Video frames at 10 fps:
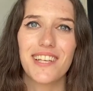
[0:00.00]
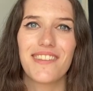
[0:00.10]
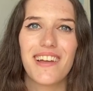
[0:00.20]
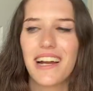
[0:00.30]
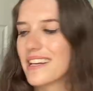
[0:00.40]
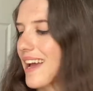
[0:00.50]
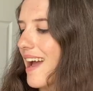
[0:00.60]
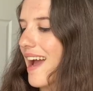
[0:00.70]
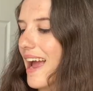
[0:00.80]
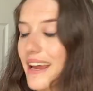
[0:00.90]
online.
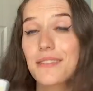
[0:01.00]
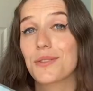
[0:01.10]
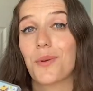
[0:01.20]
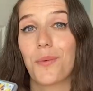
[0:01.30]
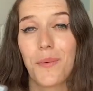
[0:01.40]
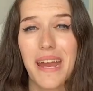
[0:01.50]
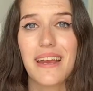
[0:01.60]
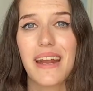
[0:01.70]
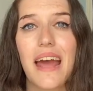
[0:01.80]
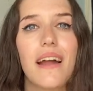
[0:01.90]
It's
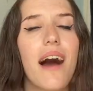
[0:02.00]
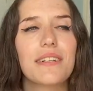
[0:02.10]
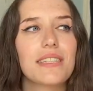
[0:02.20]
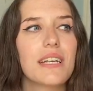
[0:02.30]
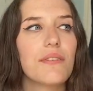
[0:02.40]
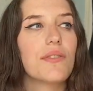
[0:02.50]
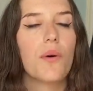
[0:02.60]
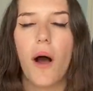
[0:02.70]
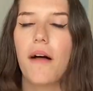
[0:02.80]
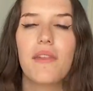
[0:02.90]
great. And honestly, the
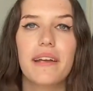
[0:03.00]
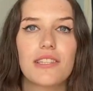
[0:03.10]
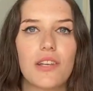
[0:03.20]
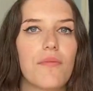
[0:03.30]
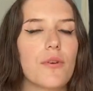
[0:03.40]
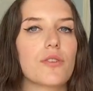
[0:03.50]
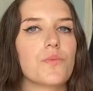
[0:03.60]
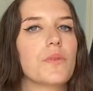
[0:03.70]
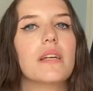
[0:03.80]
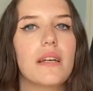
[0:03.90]
online stuff works
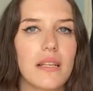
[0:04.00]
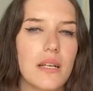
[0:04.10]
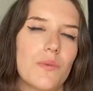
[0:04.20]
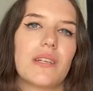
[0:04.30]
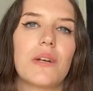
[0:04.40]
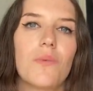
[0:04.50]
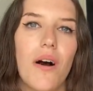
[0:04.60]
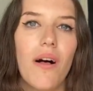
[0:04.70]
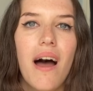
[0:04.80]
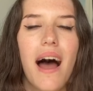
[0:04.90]
really, really
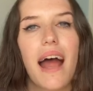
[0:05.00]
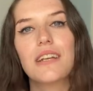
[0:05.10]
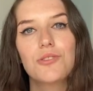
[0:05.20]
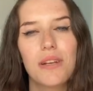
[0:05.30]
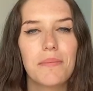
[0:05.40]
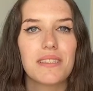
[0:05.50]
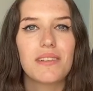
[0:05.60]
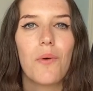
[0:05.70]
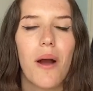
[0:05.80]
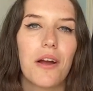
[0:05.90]
well. I streamed this
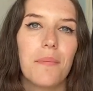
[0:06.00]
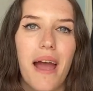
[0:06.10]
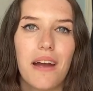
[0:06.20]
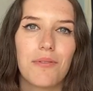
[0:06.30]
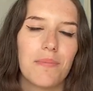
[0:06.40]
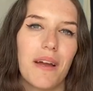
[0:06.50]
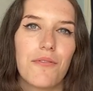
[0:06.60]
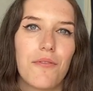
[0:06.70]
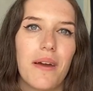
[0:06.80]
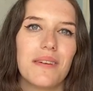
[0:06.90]
a while back with my
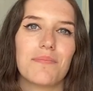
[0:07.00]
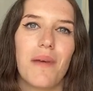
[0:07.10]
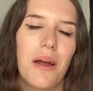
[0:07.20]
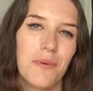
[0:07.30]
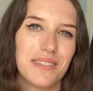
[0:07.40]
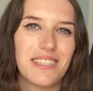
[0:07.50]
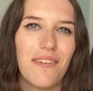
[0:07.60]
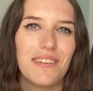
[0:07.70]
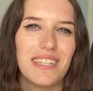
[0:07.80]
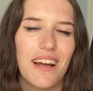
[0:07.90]
friend
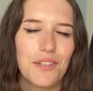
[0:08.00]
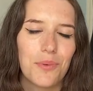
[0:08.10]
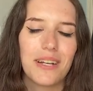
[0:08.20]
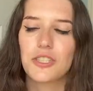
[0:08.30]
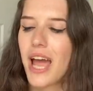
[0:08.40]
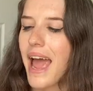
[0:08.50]
My170 on Twitch,